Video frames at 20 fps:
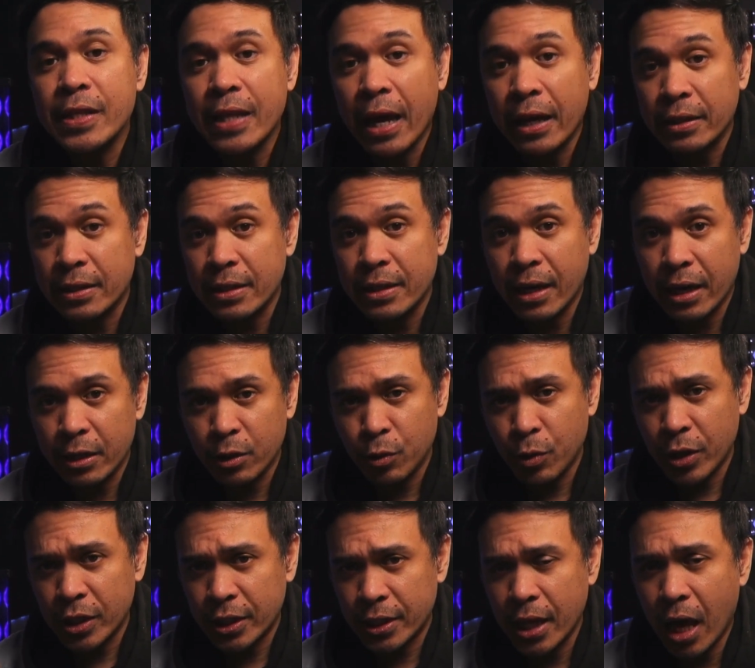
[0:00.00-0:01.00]

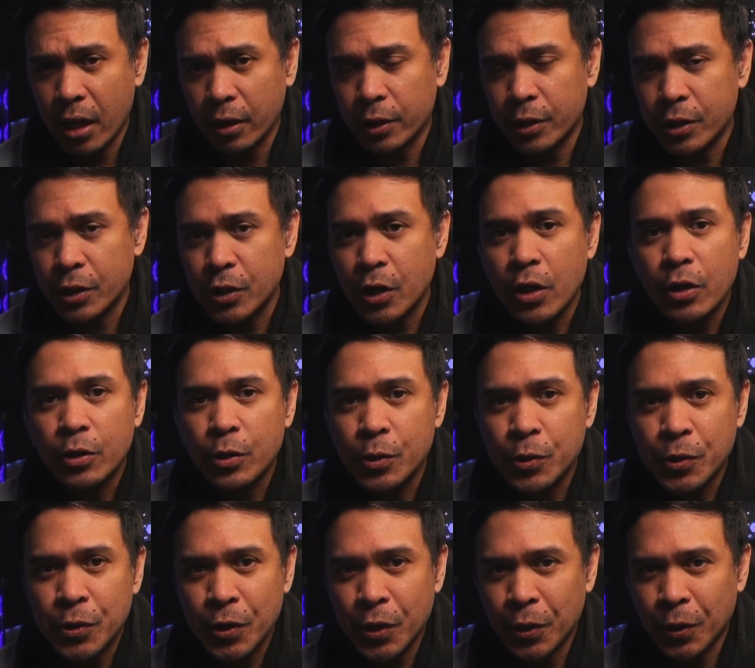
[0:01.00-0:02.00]
to
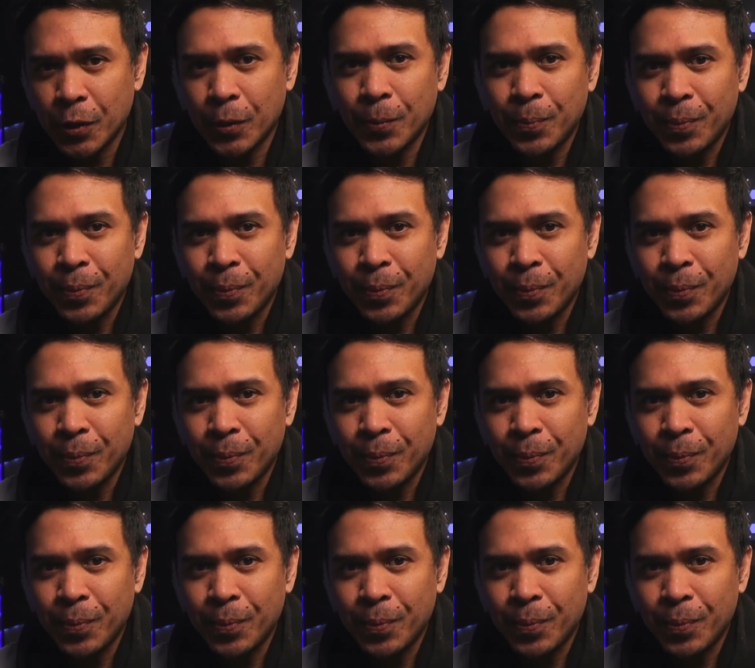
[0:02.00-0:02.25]
$0.